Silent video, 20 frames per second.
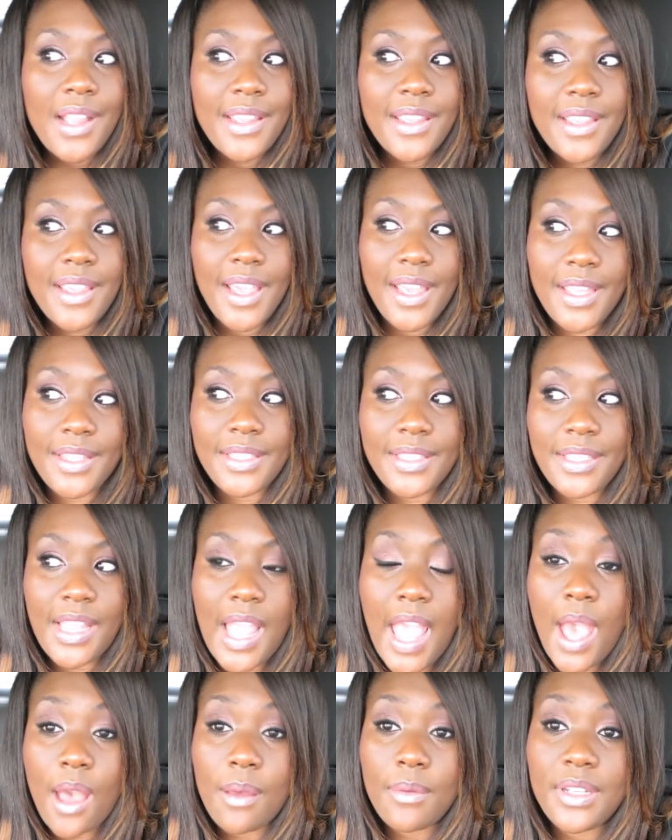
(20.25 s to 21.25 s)
Guess
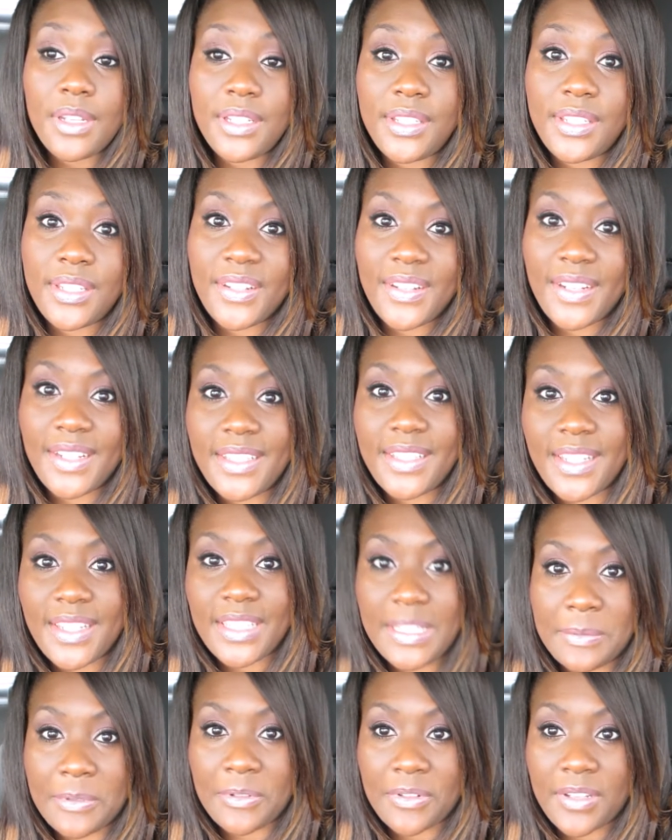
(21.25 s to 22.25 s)
how many cigarettes I
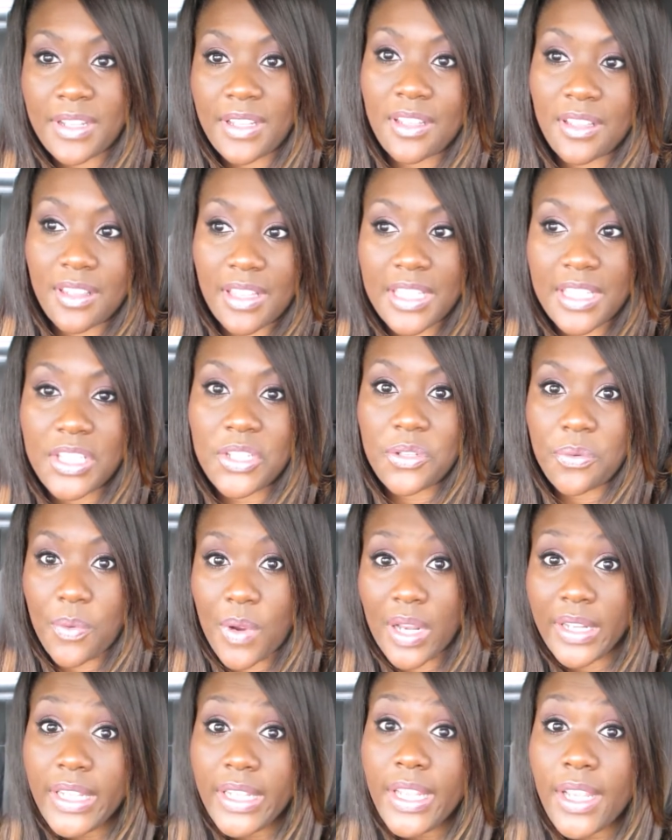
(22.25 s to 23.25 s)
smoked in the last
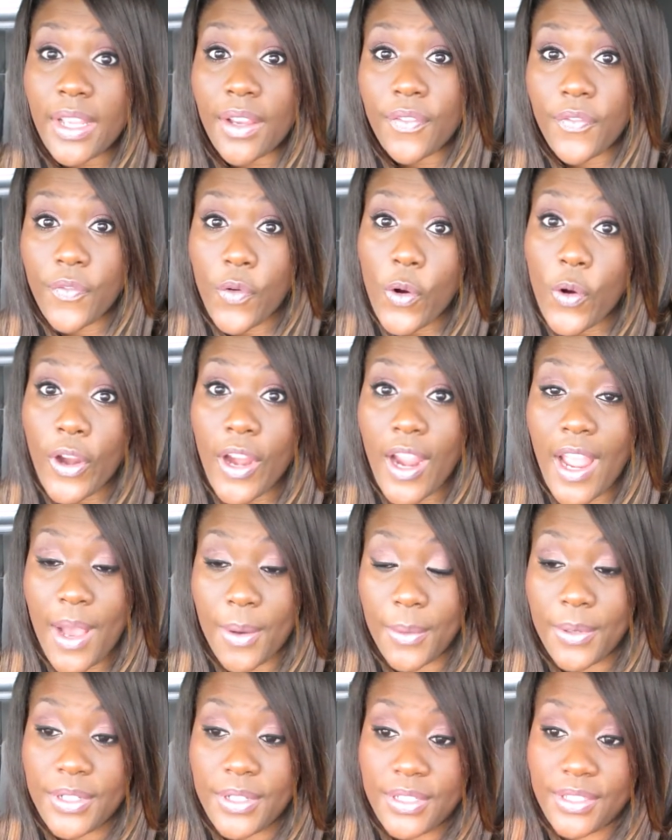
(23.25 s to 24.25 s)
24
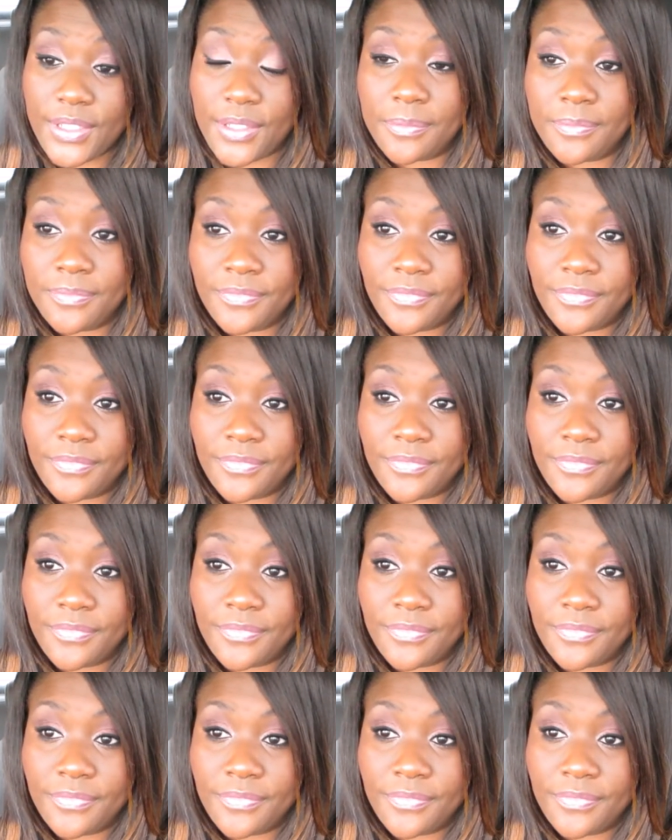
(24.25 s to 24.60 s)
hours?